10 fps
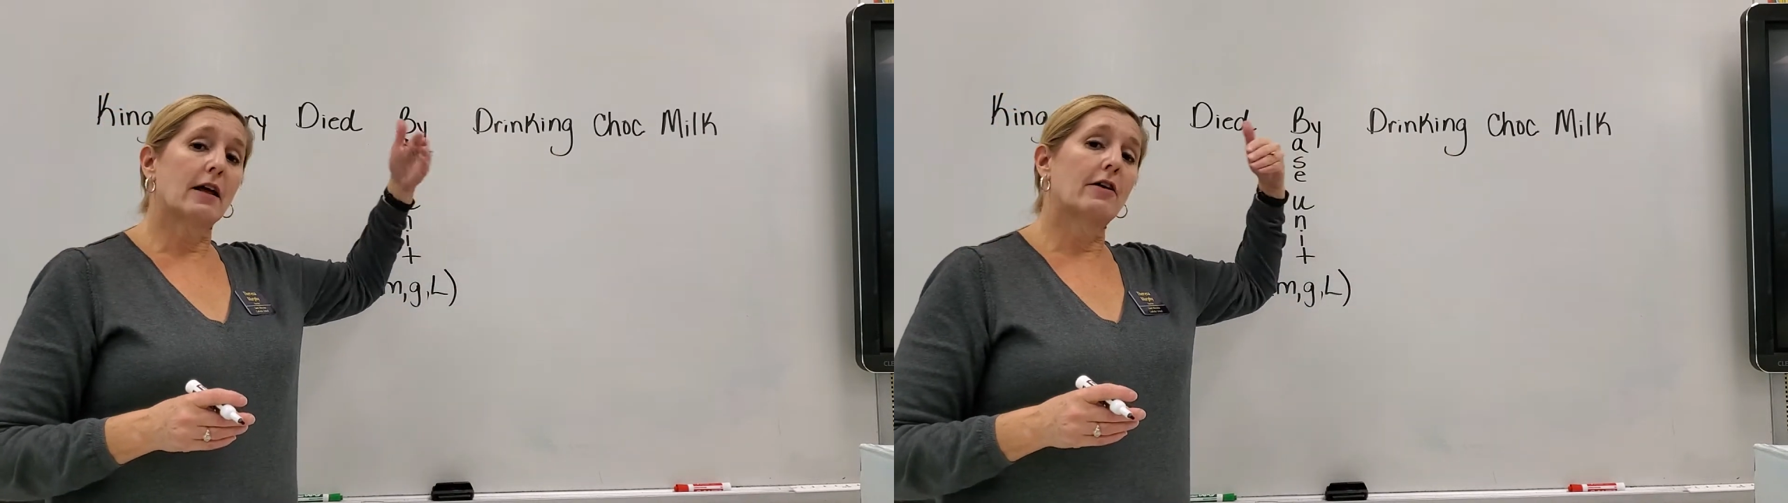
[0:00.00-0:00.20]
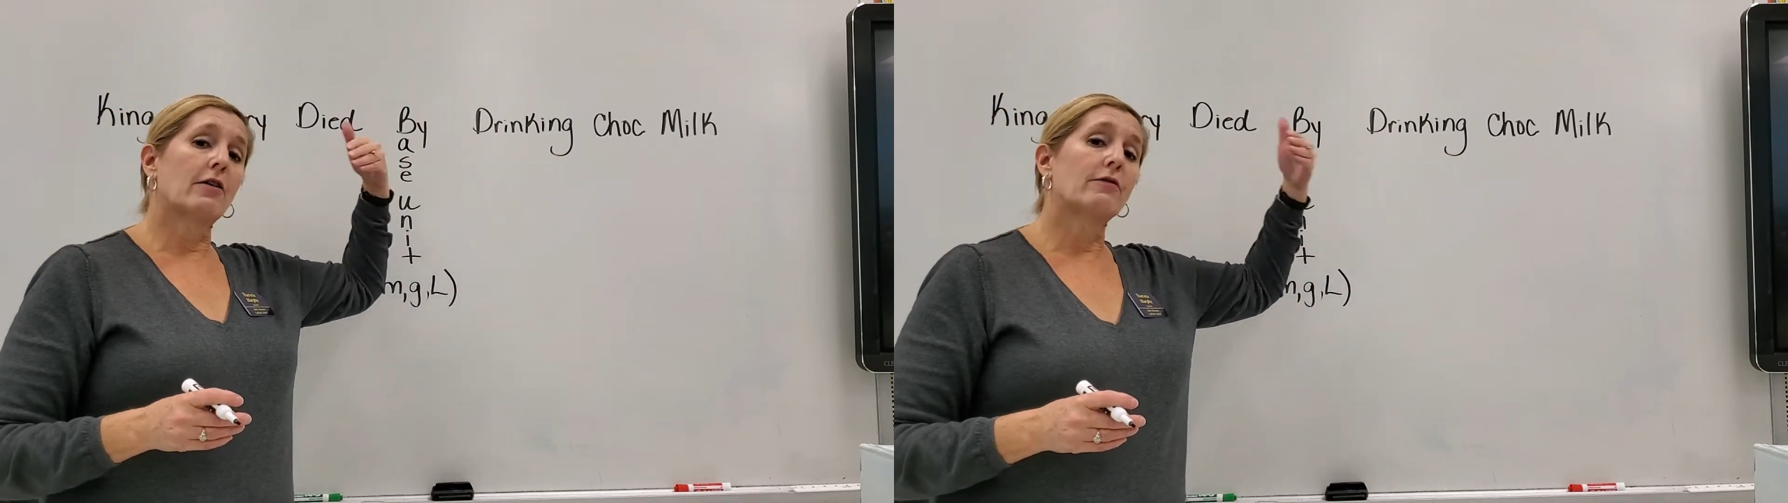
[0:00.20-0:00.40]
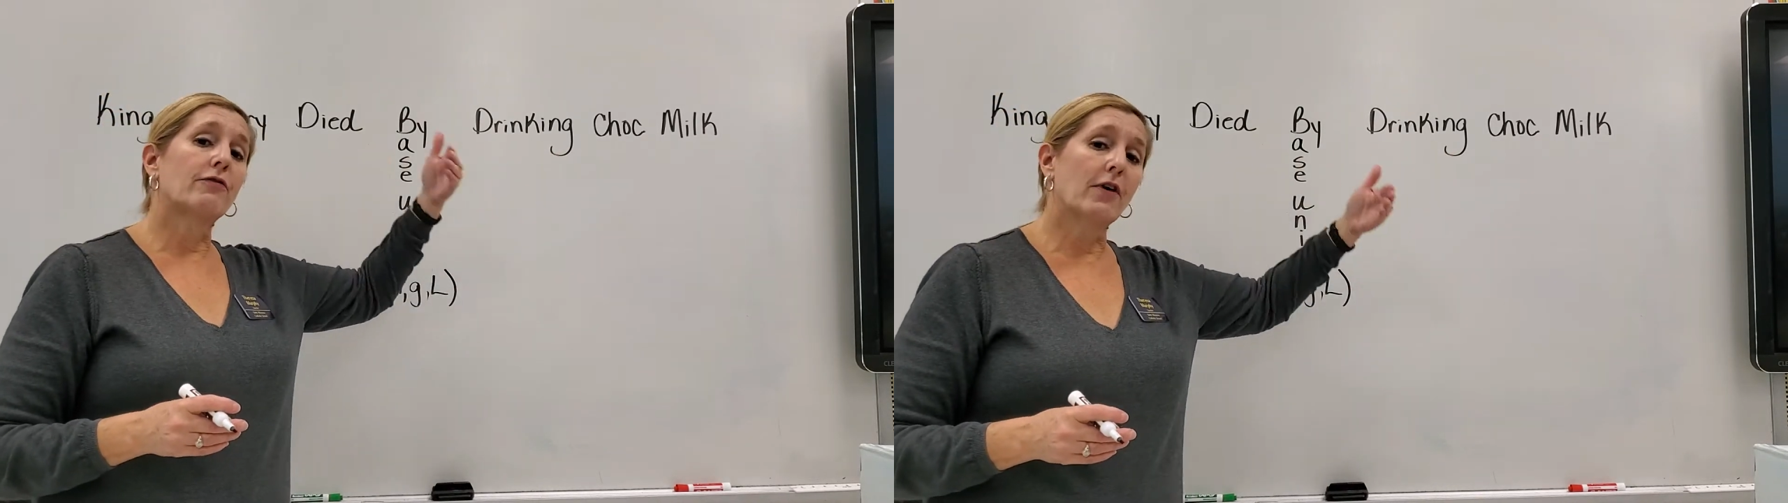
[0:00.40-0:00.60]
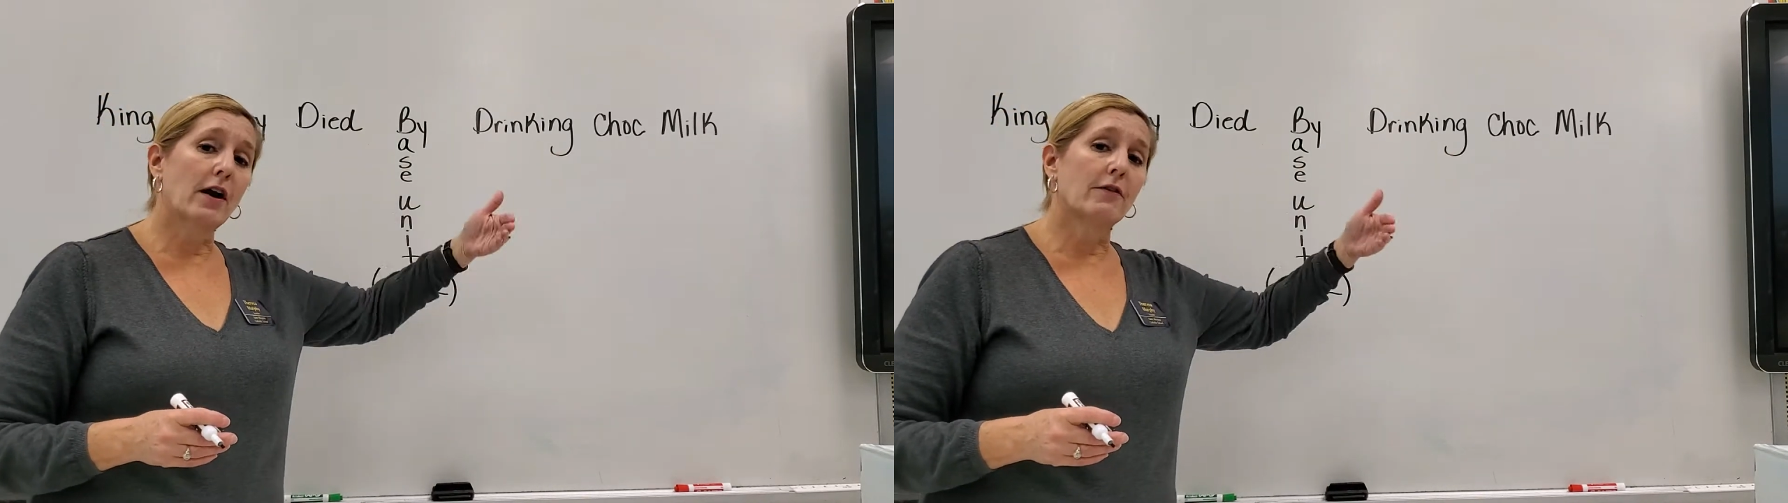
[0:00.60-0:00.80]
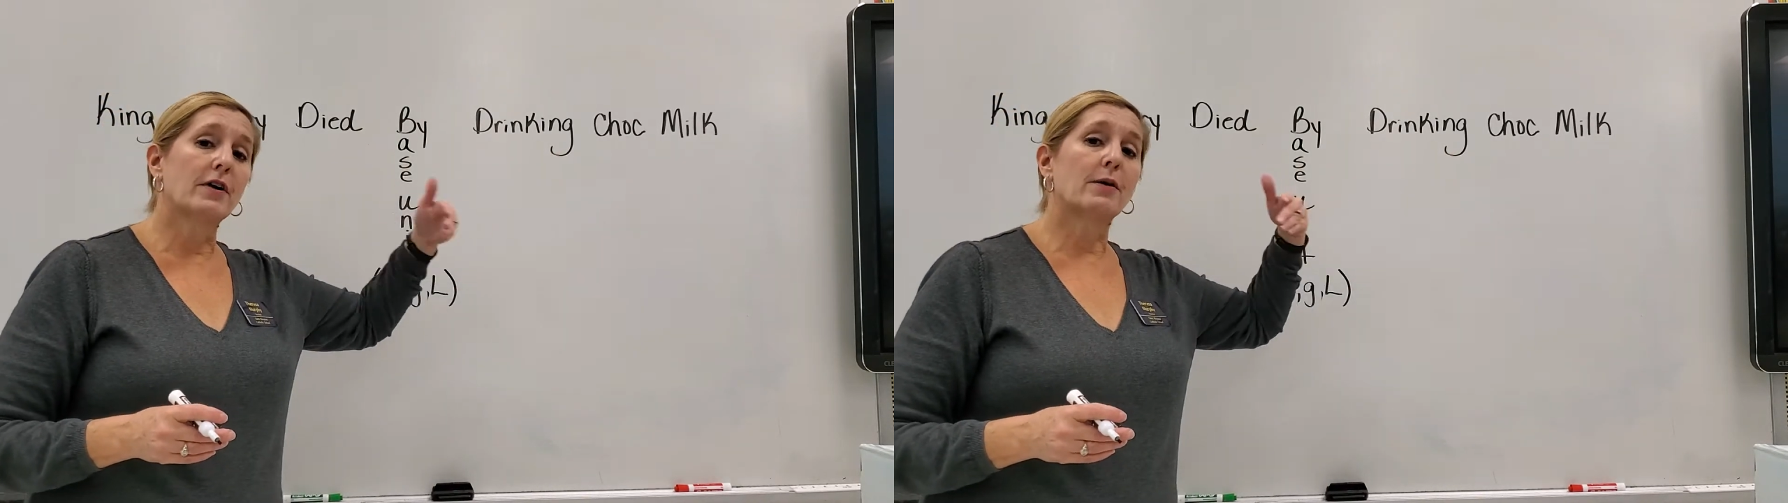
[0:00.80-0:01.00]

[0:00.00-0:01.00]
letter in front of it,